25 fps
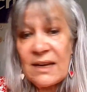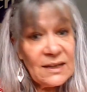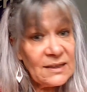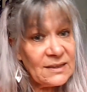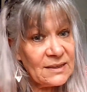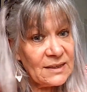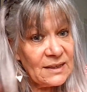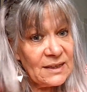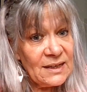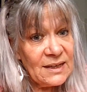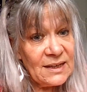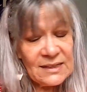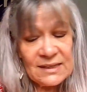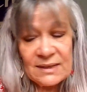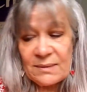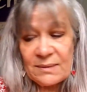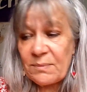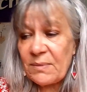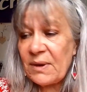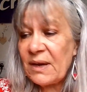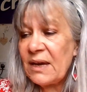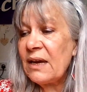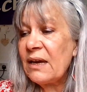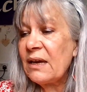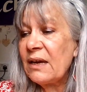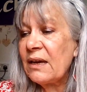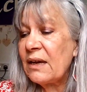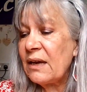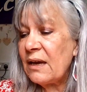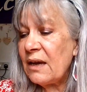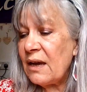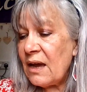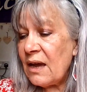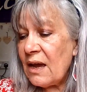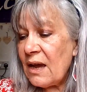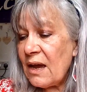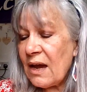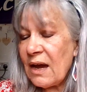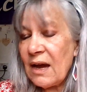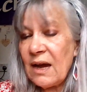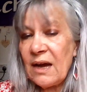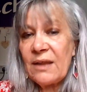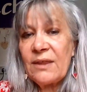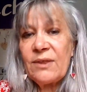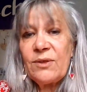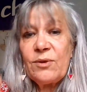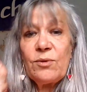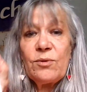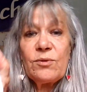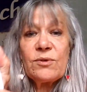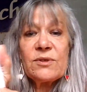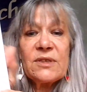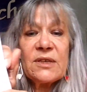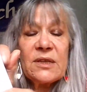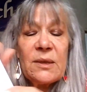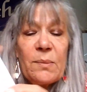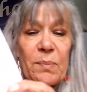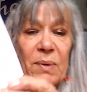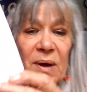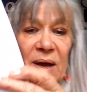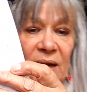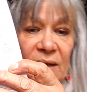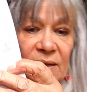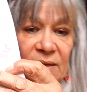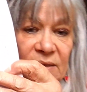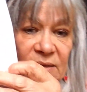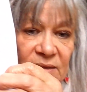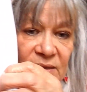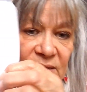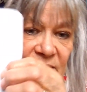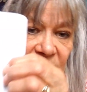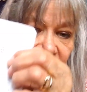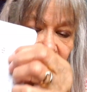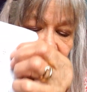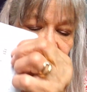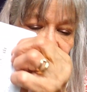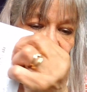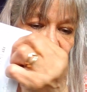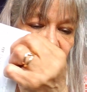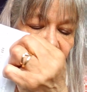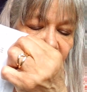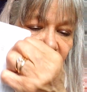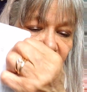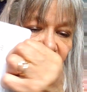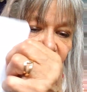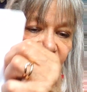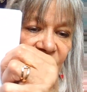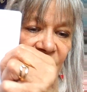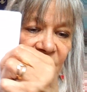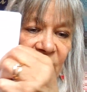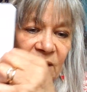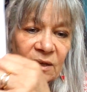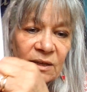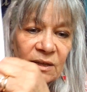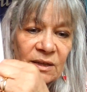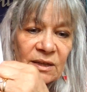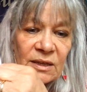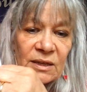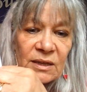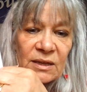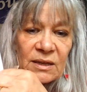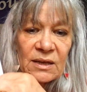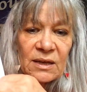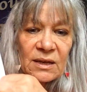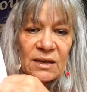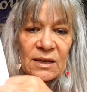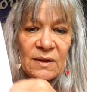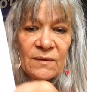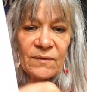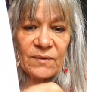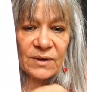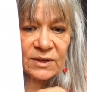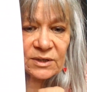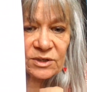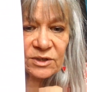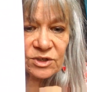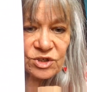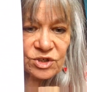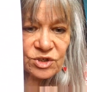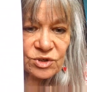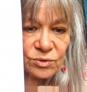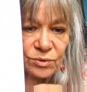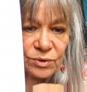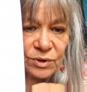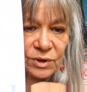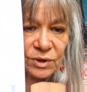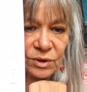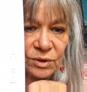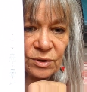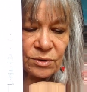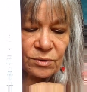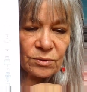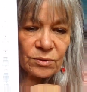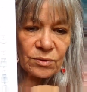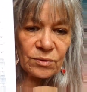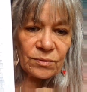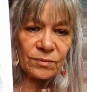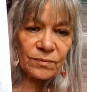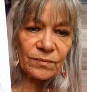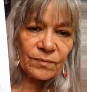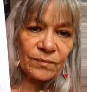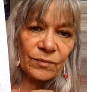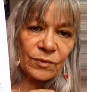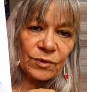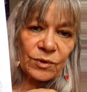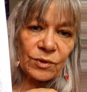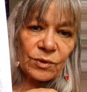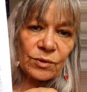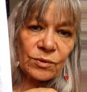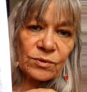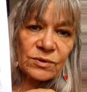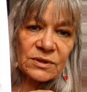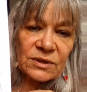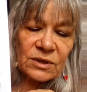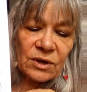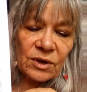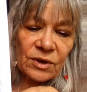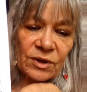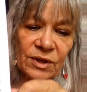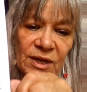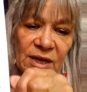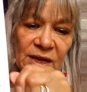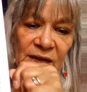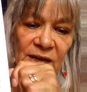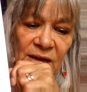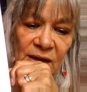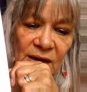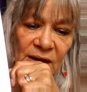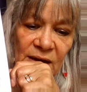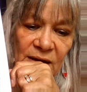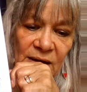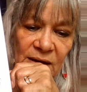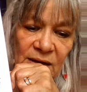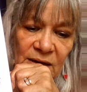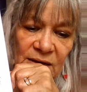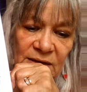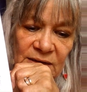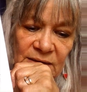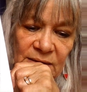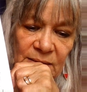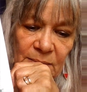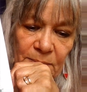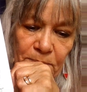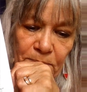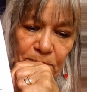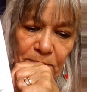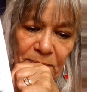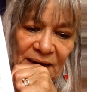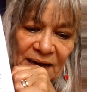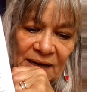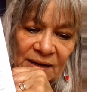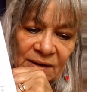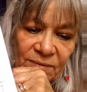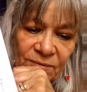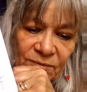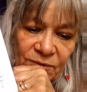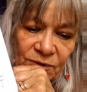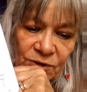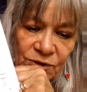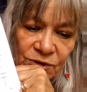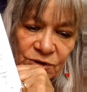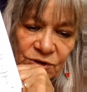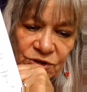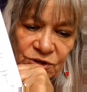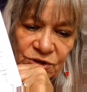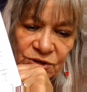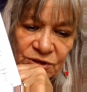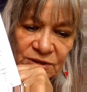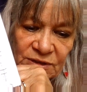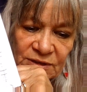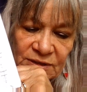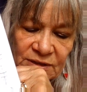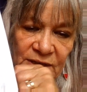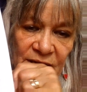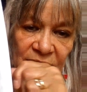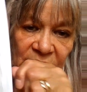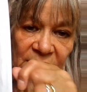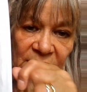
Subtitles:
It's an easy make, and those are the pattern. If I can show you, those are the back versions.